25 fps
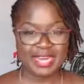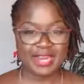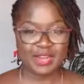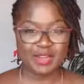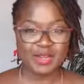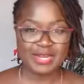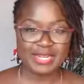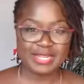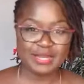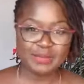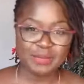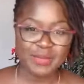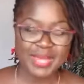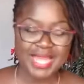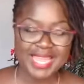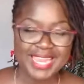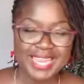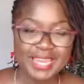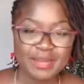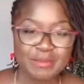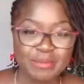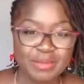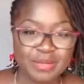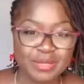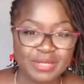that I got in my
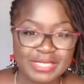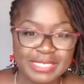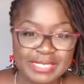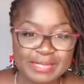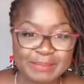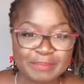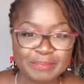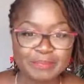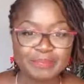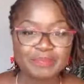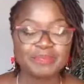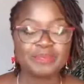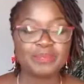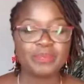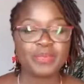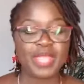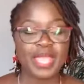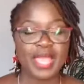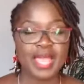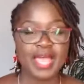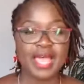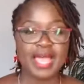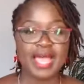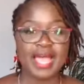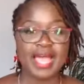inbox.
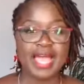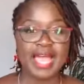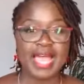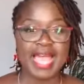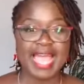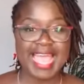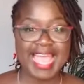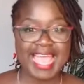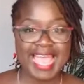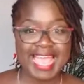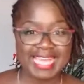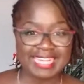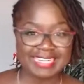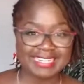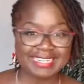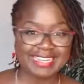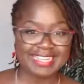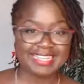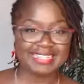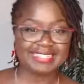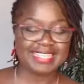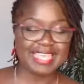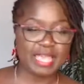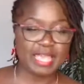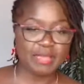And
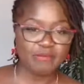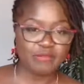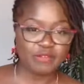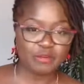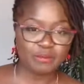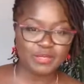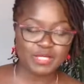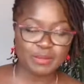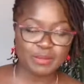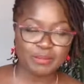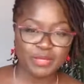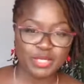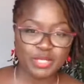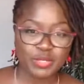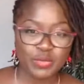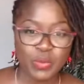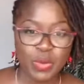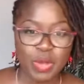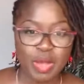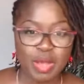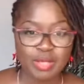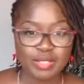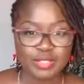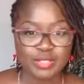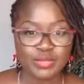it came from somebody
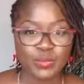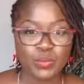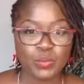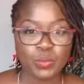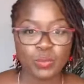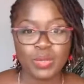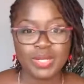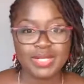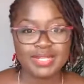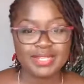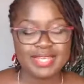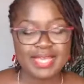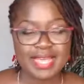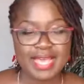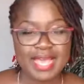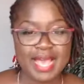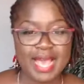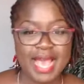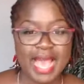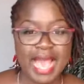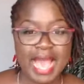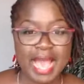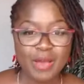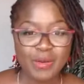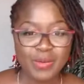who asked,
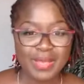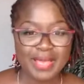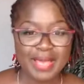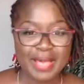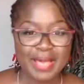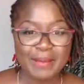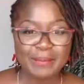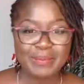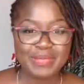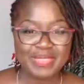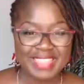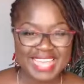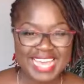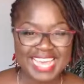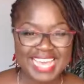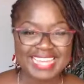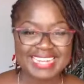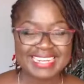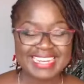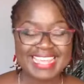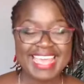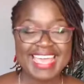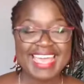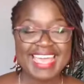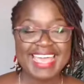how come
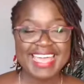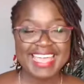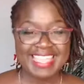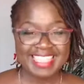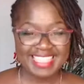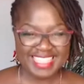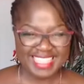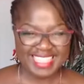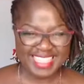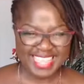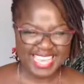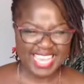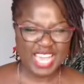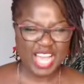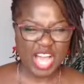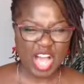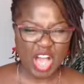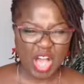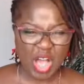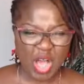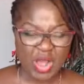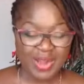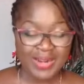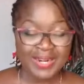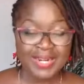that there
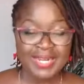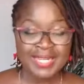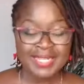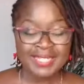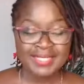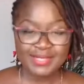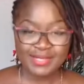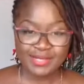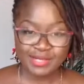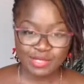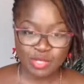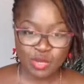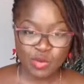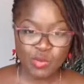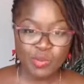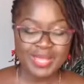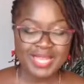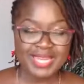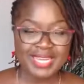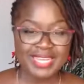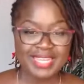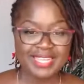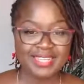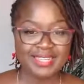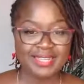are so
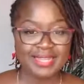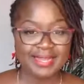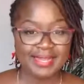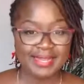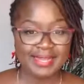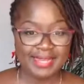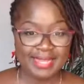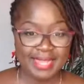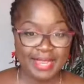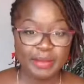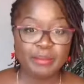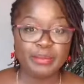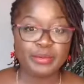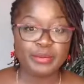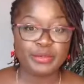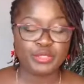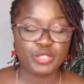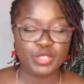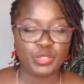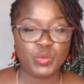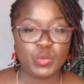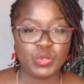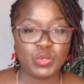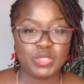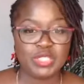many labor
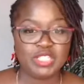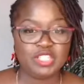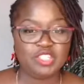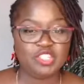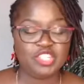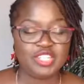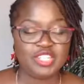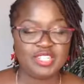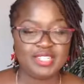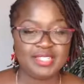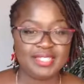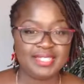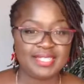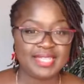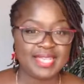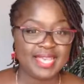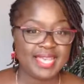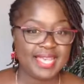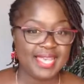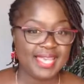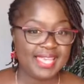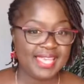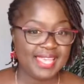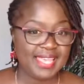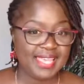shortages
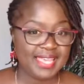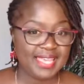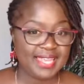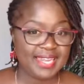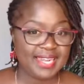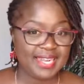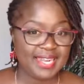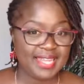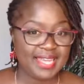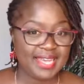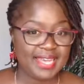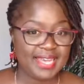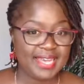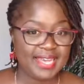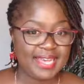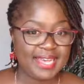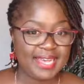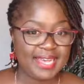in